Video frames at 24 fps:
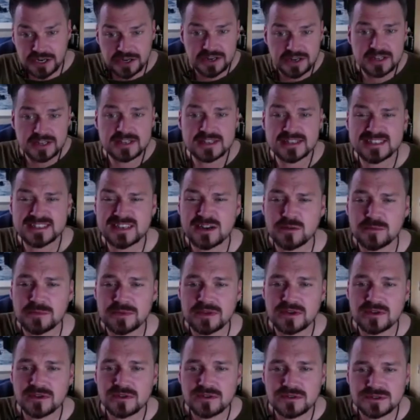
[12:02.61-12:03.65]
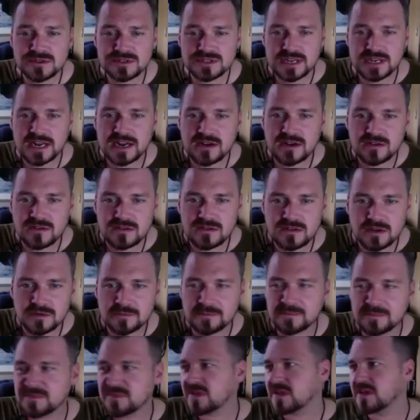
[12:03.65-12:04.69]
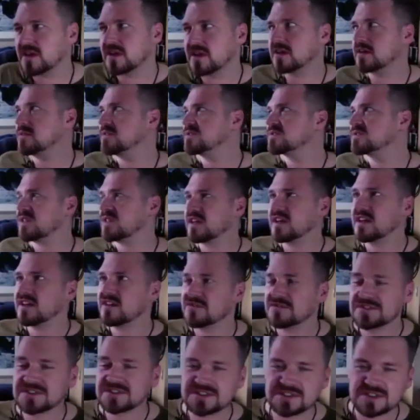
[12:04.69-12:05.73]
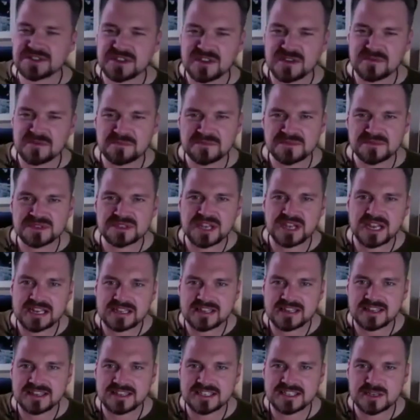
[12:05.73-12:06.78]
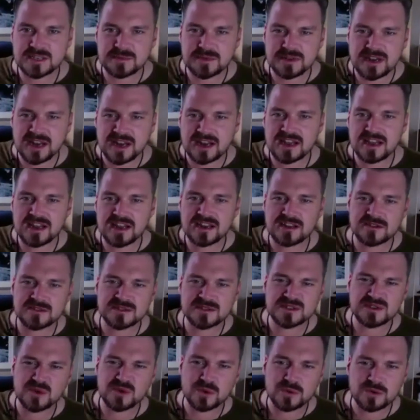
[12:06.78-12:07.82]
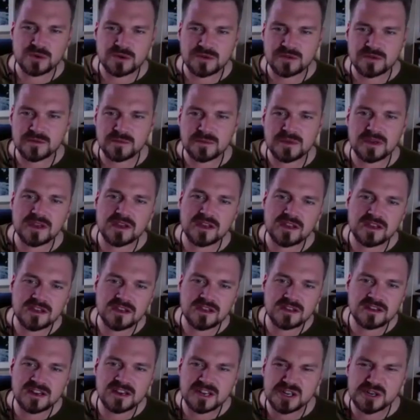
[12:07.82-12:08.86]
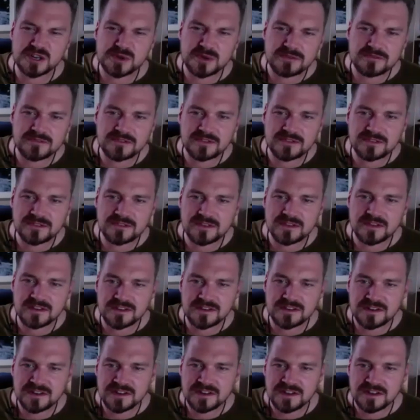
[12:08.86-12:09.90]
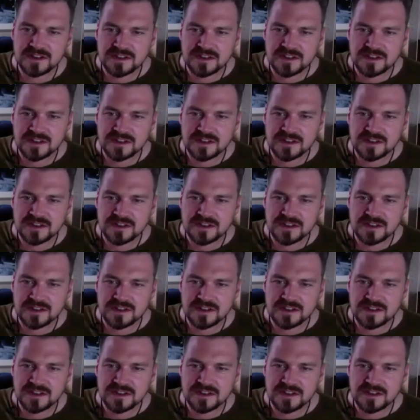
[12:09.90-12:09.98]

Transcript: You need to tell me yours now. And like, I was like, obviously slightly intimidated because he's older than me and he knew everything.